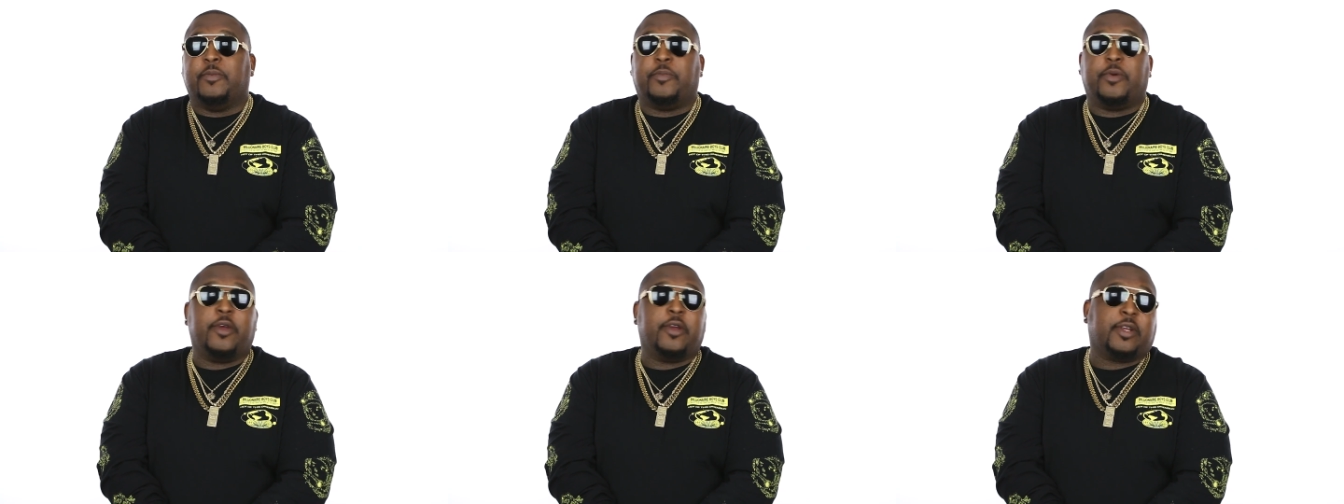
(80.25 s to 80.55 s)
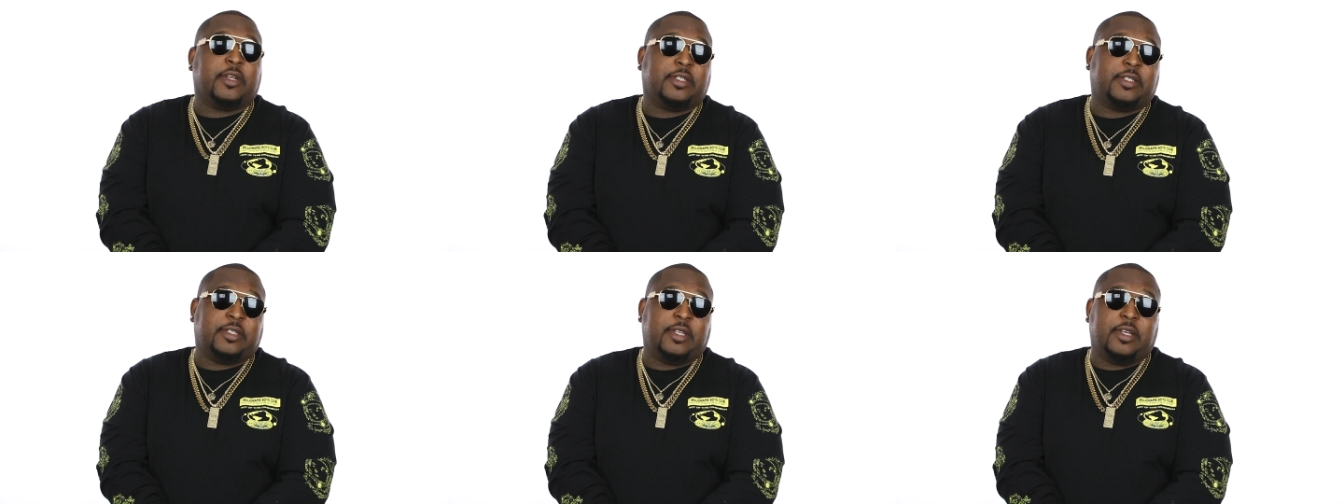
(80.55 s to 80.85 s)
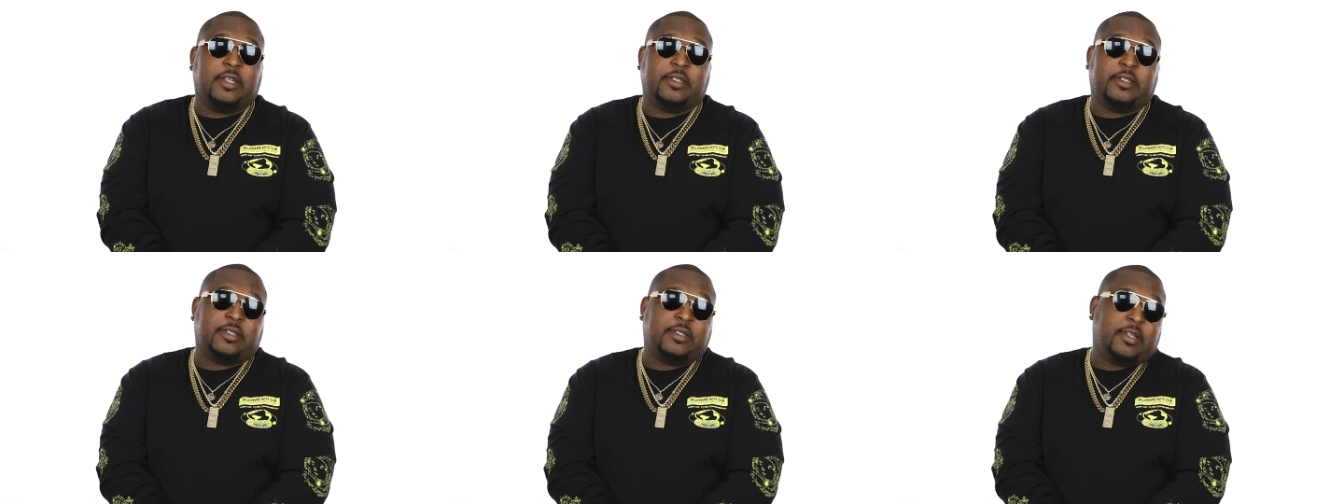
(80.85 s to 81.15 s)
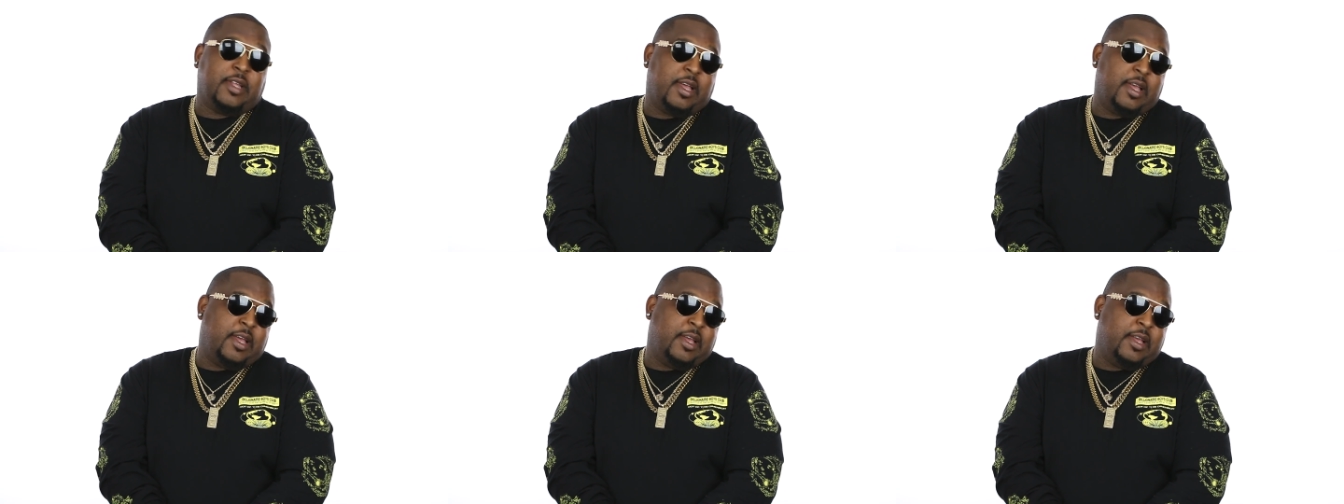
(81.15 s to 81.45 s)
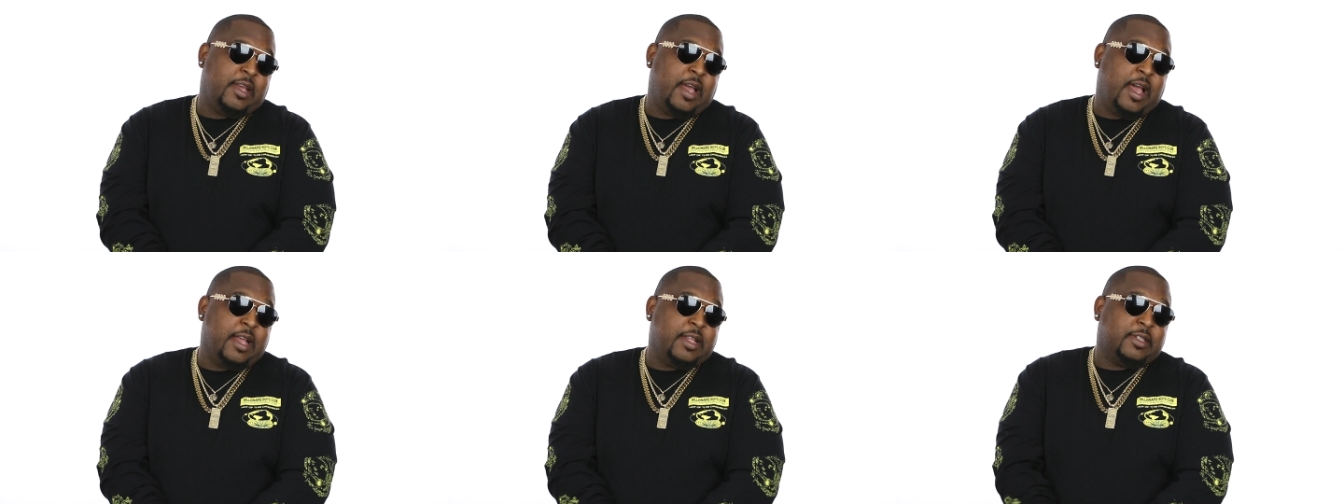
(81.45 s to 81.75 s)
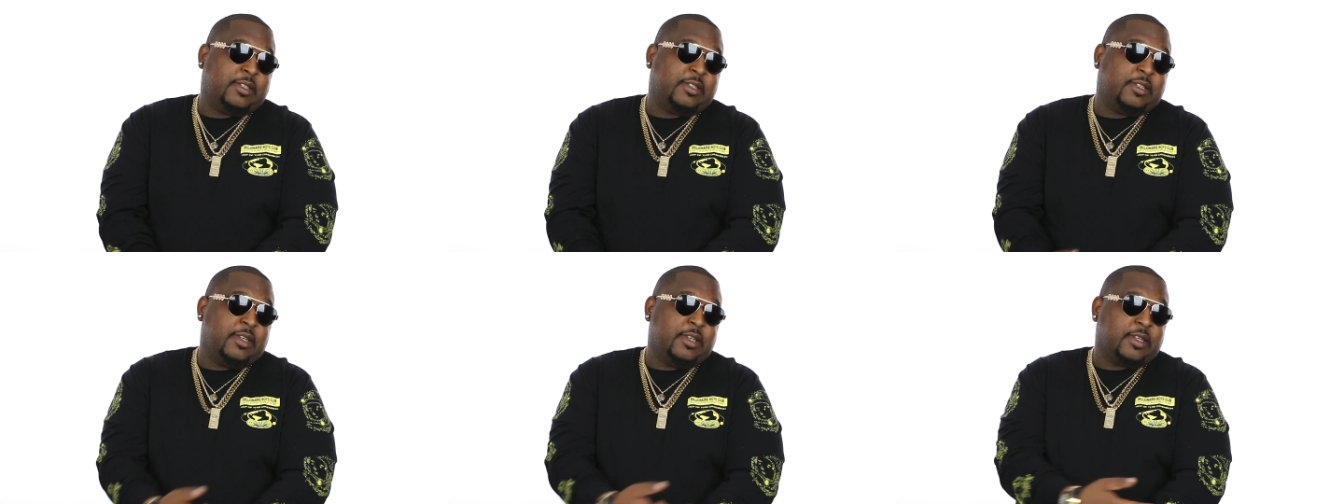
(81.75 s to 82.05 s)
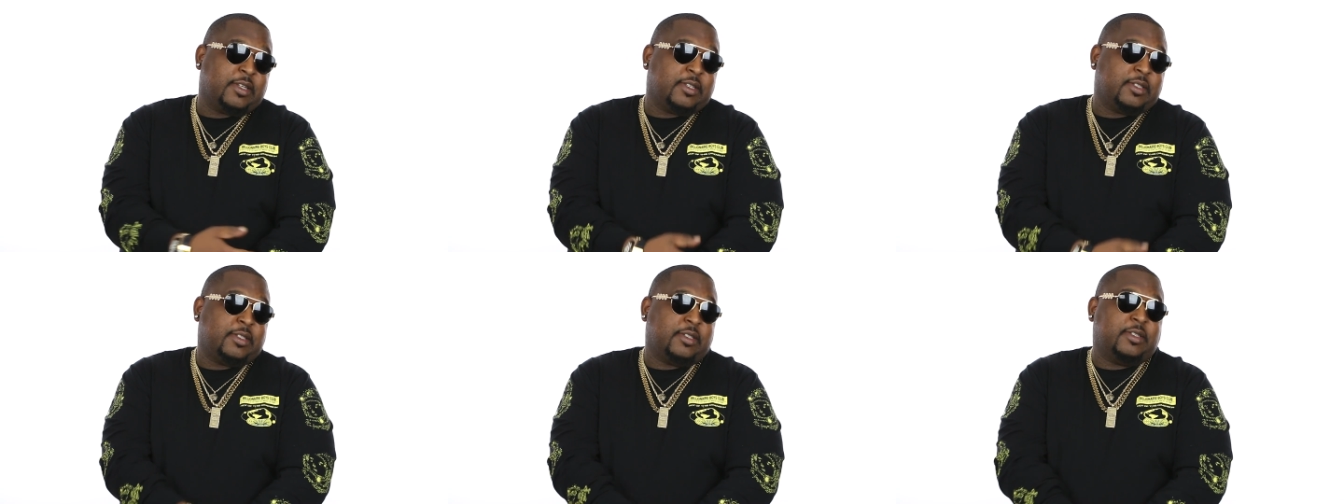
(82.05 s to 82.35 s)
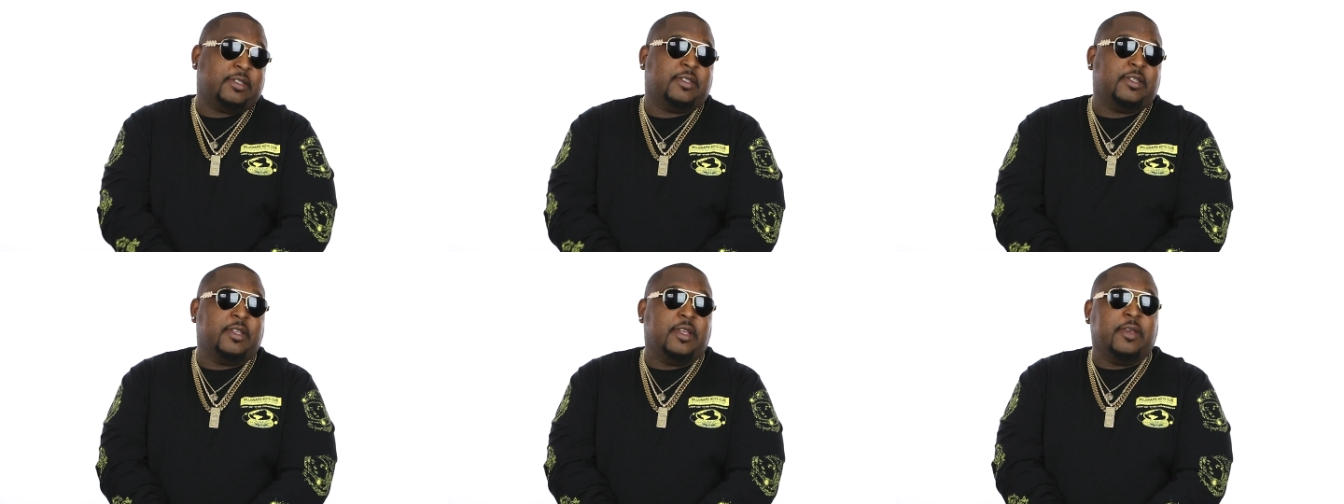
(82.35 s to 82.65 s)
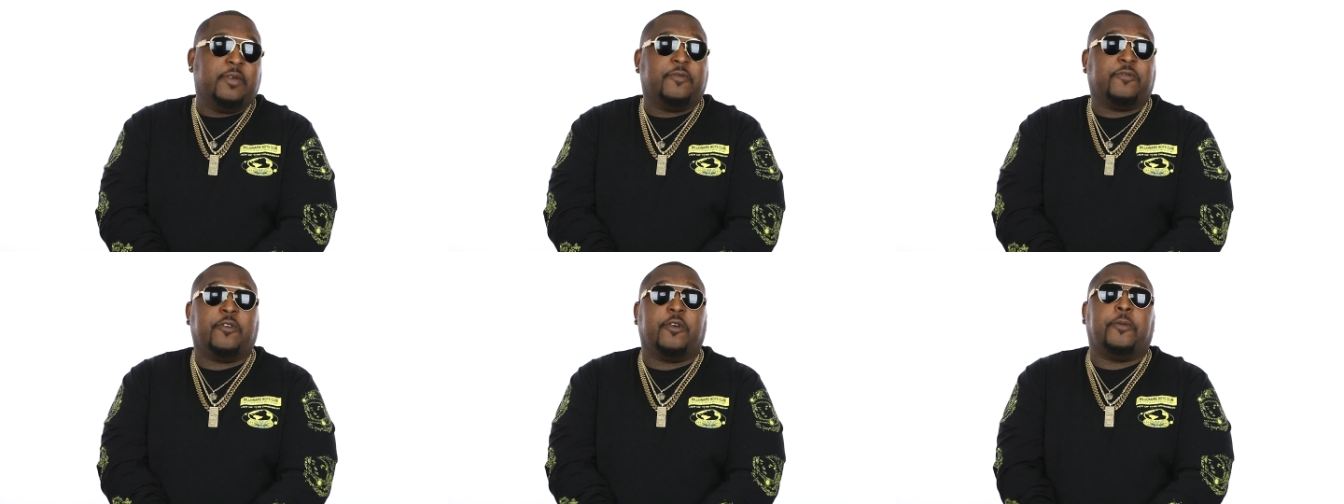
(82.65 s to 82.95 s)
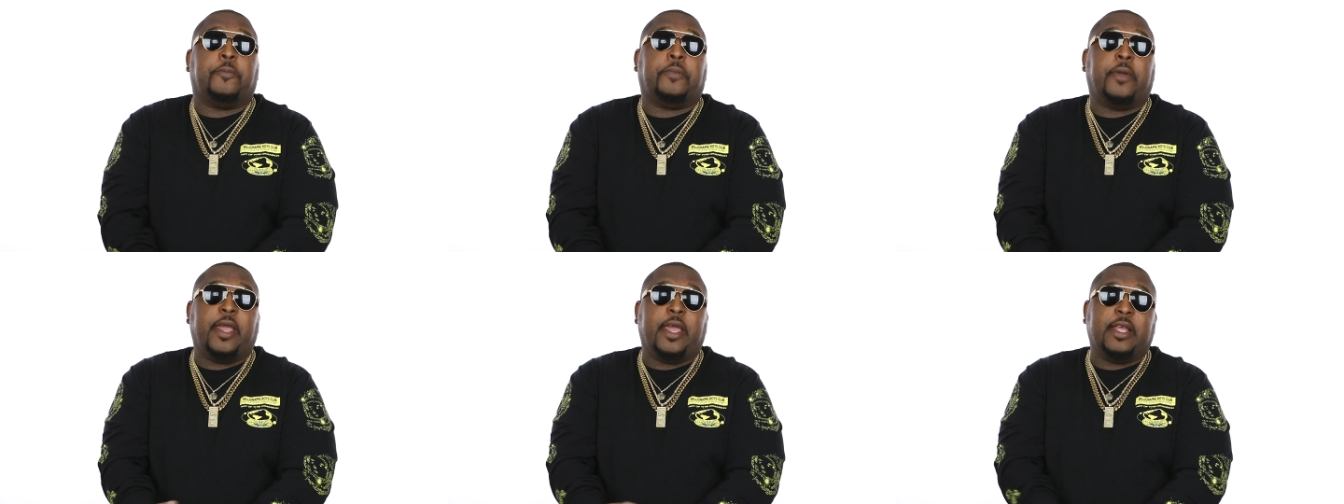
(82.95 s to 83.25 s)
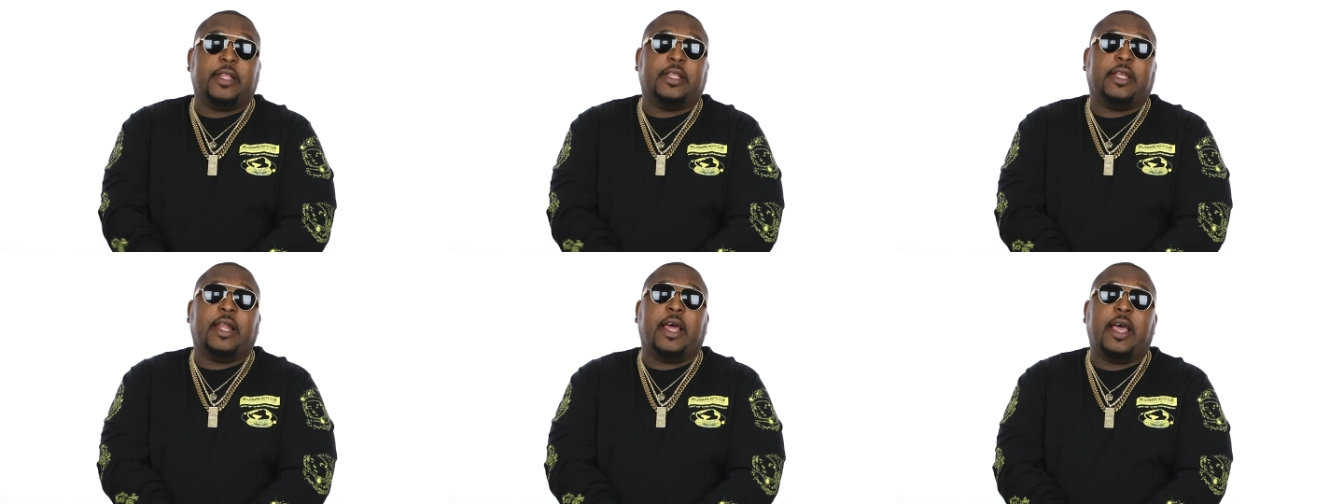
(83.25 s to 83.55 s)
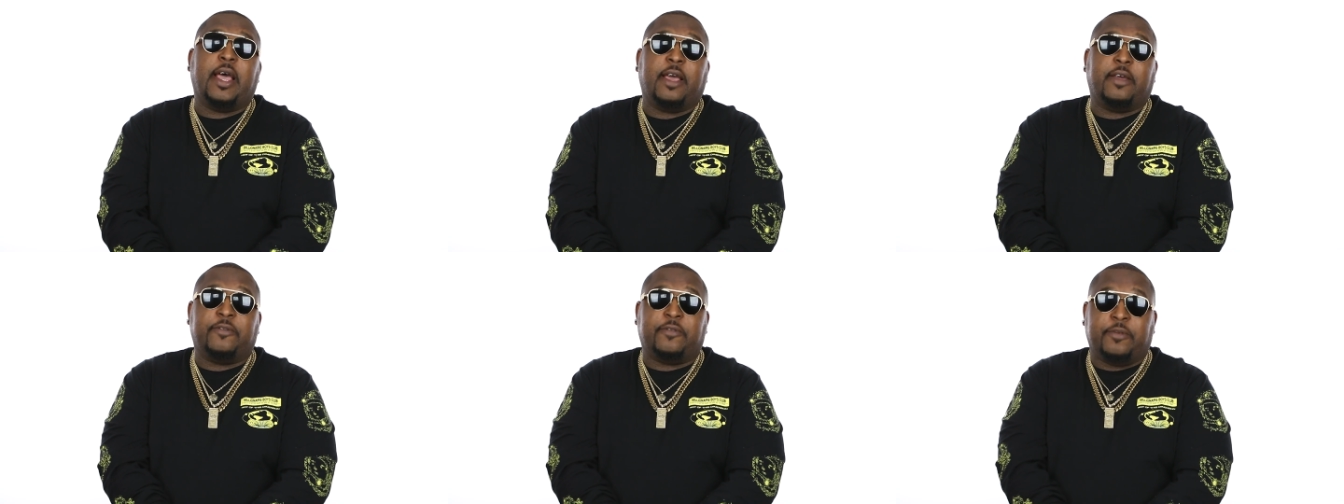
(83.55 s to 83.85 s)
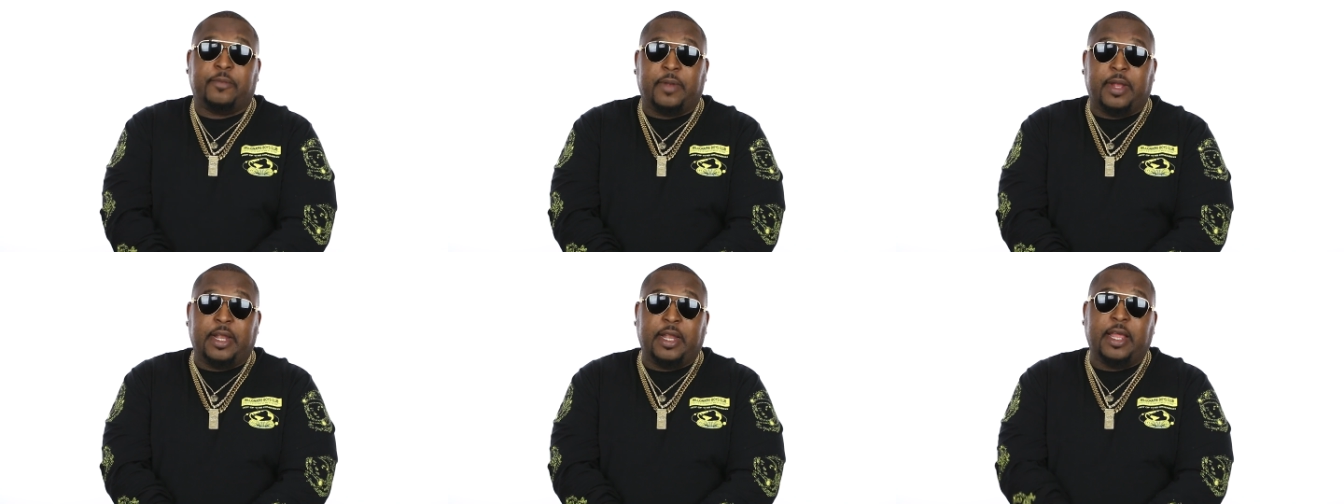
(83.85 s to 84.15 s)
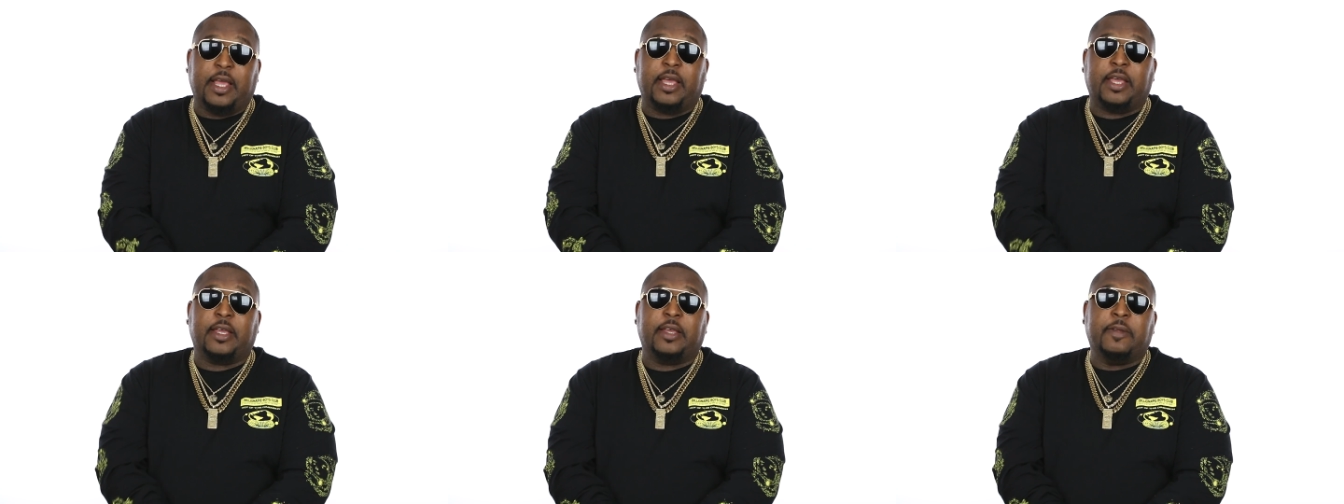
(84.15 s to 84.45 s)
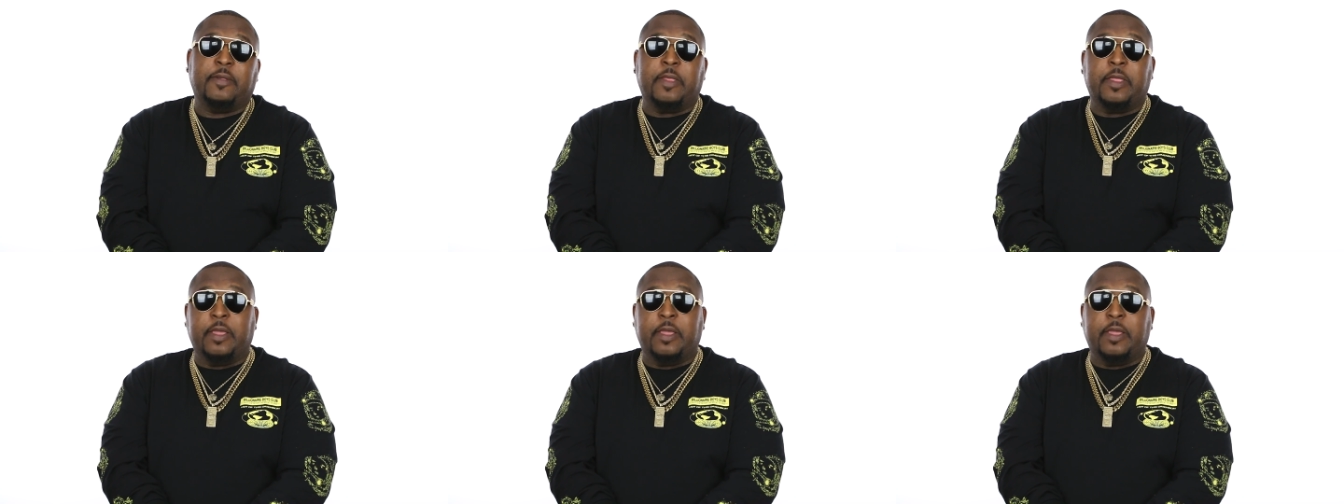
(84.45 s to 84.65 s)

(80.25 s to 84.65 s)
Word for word: Percocets that I took for pain that I had from my leg